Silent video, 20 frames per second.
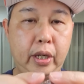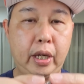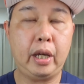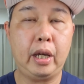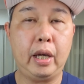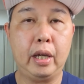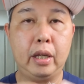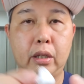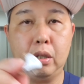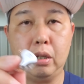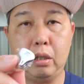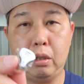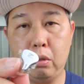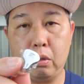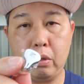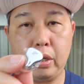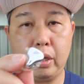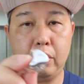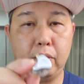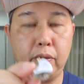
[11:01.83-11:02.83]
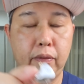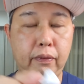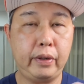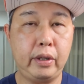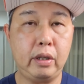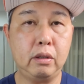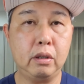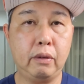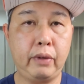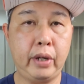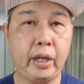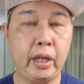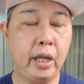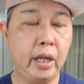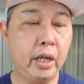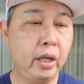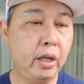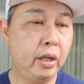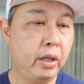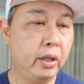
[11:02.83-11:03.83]
okay, and the look and feel of
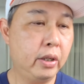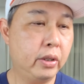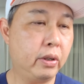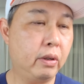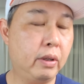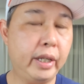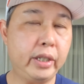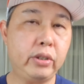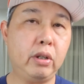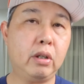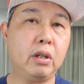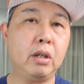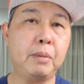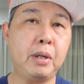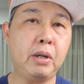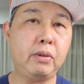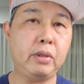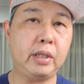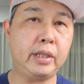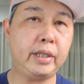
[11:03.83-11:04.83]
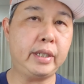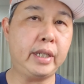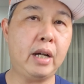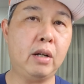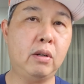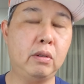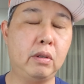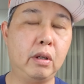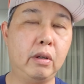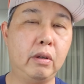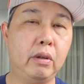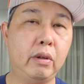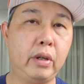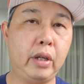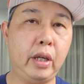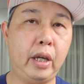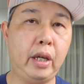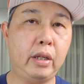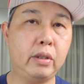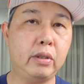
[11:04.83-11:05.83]
it. So let's talk about the sound.
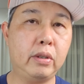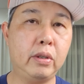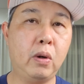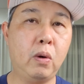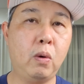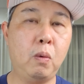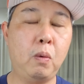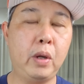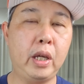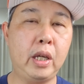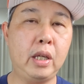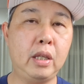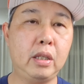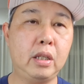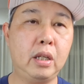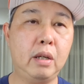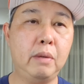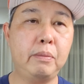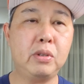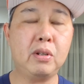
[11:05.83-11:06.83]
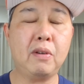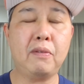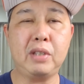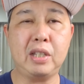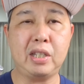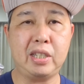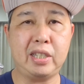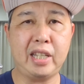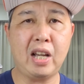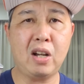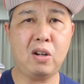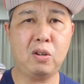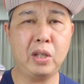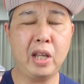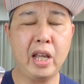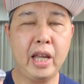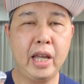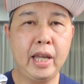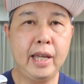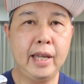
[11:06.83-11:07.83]
Okay, so in terms of the
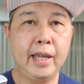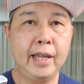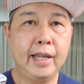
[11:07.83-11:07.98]
sound,